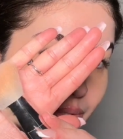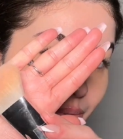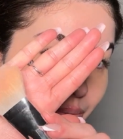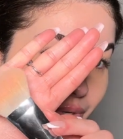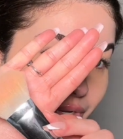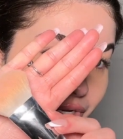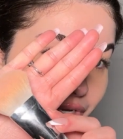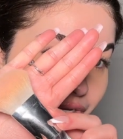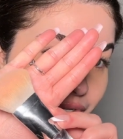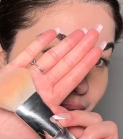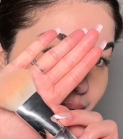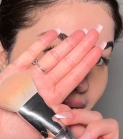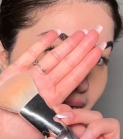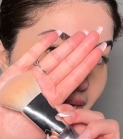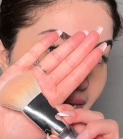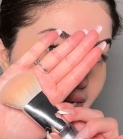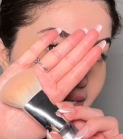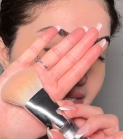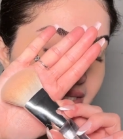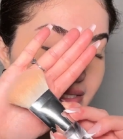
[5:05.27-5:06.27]
good, you
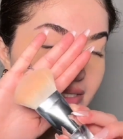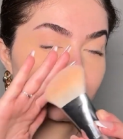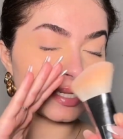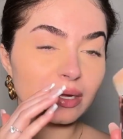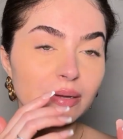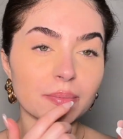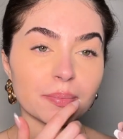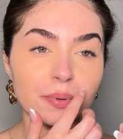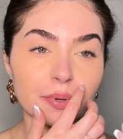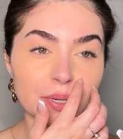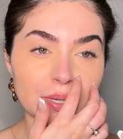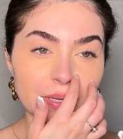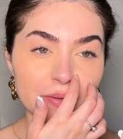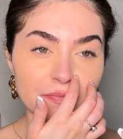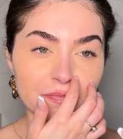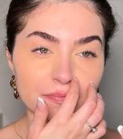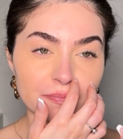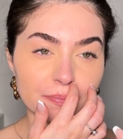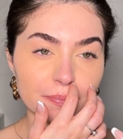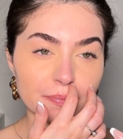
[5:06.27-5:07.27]
guys. It's like pretty
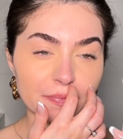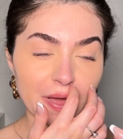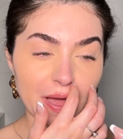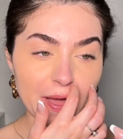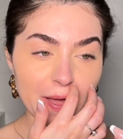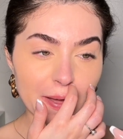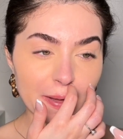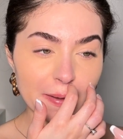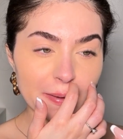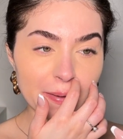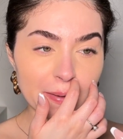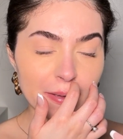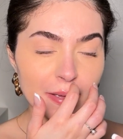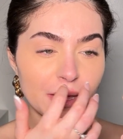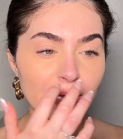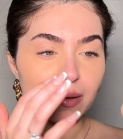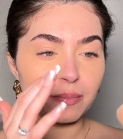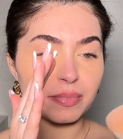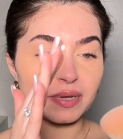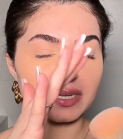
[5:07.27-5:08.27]
fat,
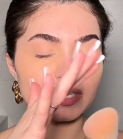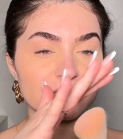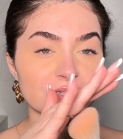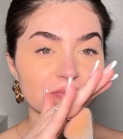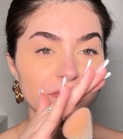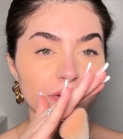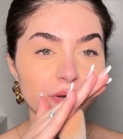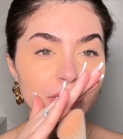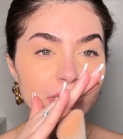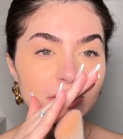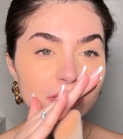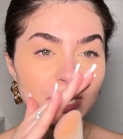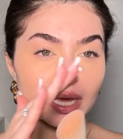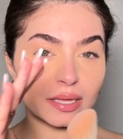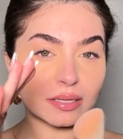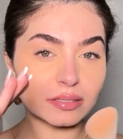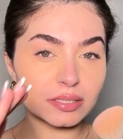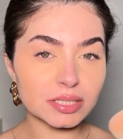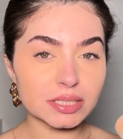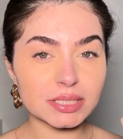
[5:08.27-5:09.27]
but it's very
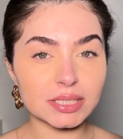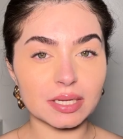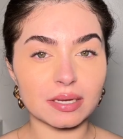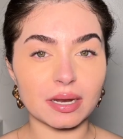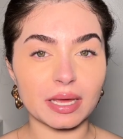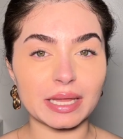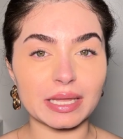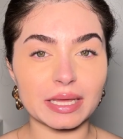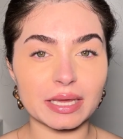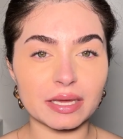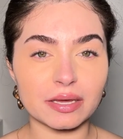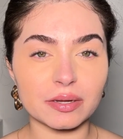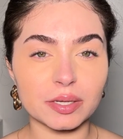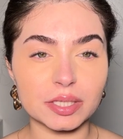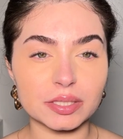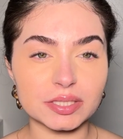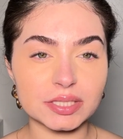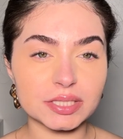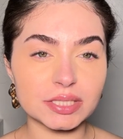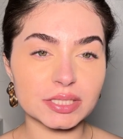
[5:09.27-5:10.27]
dense, and I like
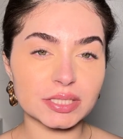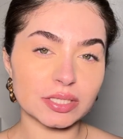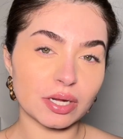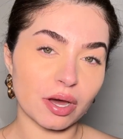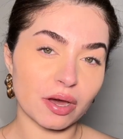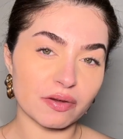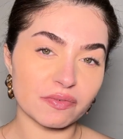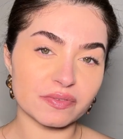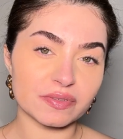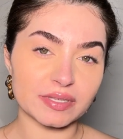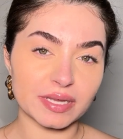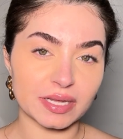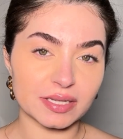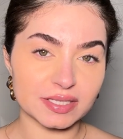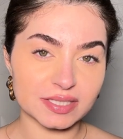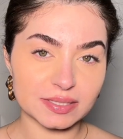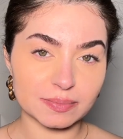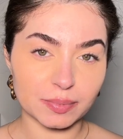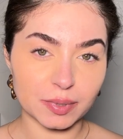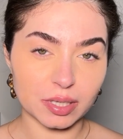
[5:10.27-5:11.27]
a soft,
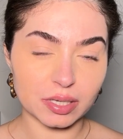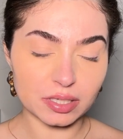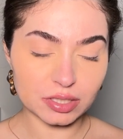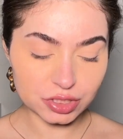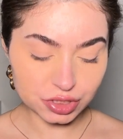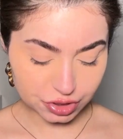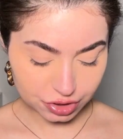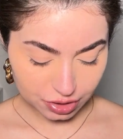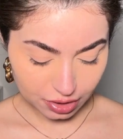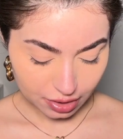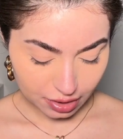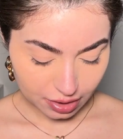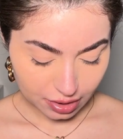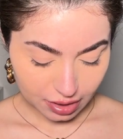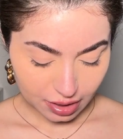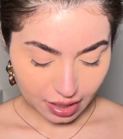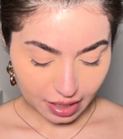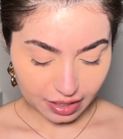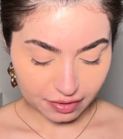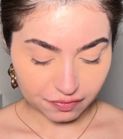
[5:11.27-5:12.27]
dense brush.
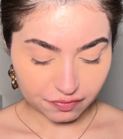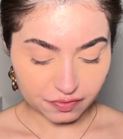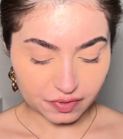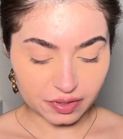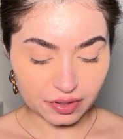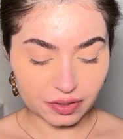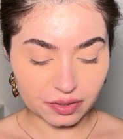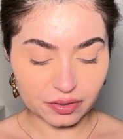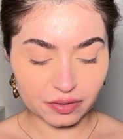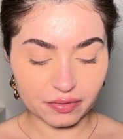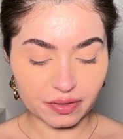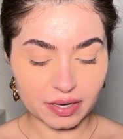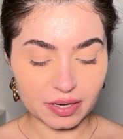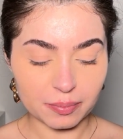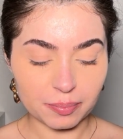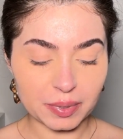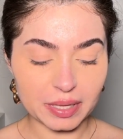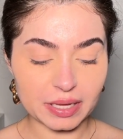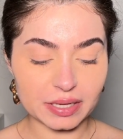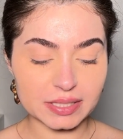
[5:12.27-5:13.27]
I feel that
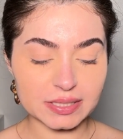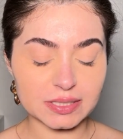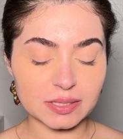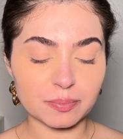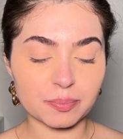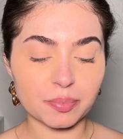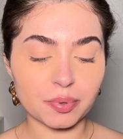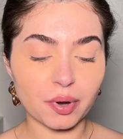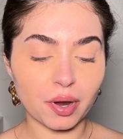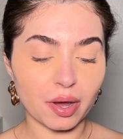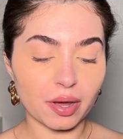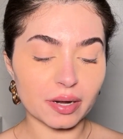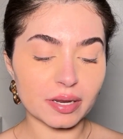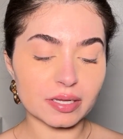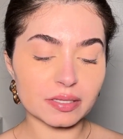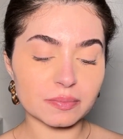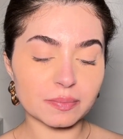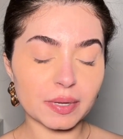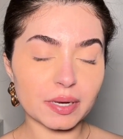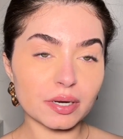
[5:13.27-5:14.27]
it picks up
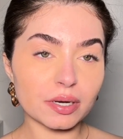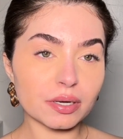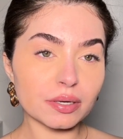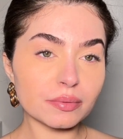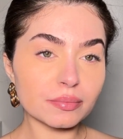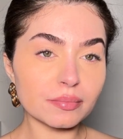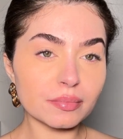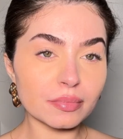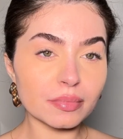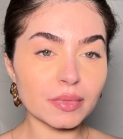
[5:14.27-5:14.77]
product better,